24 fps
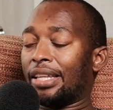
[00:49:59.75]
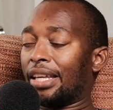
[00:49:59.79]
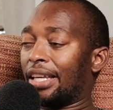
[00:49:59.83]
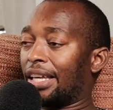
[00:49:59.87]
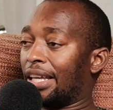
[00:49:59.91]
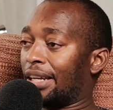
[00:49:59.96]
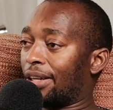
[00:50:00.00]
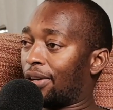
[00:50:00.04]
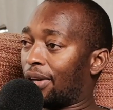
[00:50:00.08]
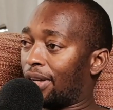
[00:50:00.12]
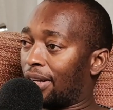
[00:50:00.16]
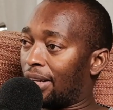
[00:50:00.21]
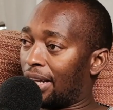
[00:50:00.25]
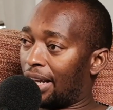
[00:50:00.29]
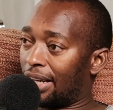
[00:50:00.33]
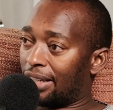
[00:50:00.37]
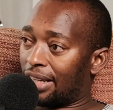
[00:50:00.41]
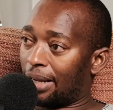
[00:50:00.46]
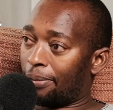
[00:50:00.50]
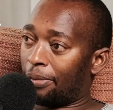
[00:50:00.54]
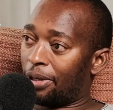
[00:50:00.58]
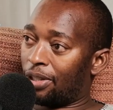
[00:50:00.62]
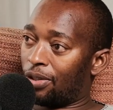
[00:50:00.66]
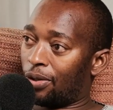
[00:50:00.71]
can
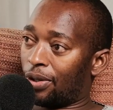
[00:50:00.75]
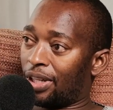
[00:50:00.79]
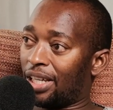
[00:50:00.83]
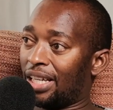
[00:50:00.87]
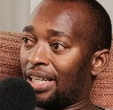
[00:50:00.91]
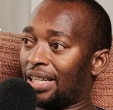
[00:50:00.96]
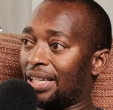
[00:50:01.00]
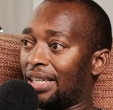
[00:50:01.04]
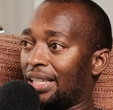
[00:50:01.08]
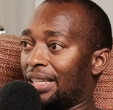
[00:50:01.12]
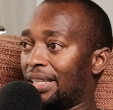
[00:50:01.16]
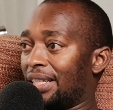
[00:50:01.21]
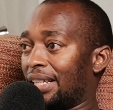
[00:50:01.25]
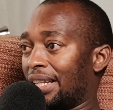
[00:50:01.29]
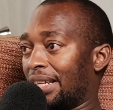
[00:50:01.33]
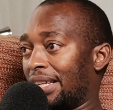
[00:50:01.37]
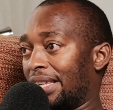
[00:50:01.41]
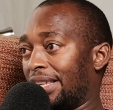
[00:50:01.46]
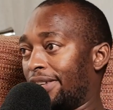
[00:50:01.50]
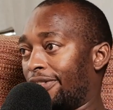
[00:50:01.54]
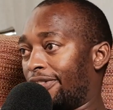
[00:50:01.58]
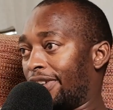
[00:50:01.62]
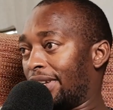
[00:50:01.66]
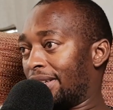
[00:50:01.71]
damage your kidneys and
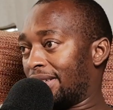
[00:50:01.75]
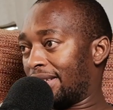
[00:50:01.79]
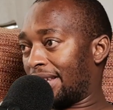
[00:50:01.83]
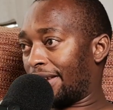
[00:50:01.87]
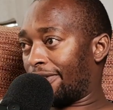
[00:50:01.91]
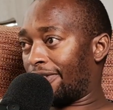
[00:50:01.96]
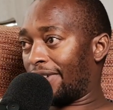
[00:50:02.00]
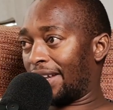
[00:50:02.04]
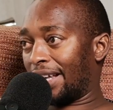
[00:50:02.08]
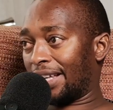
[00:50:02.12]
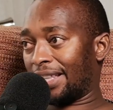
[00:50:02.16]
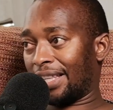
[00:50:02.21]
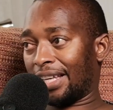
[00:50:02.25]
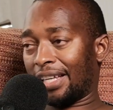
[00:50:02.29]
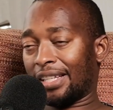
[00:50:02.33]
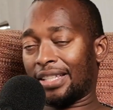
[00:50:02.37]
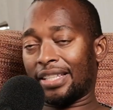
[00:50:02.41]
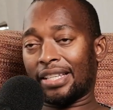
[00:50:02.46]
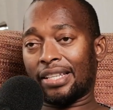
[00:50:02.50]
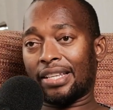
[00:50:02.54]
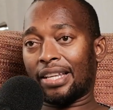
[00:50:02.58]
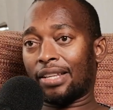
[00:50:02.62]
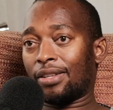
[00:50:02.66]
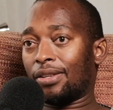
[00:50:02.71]
liver and stuff like that.
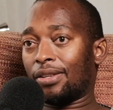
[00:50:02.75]
And then,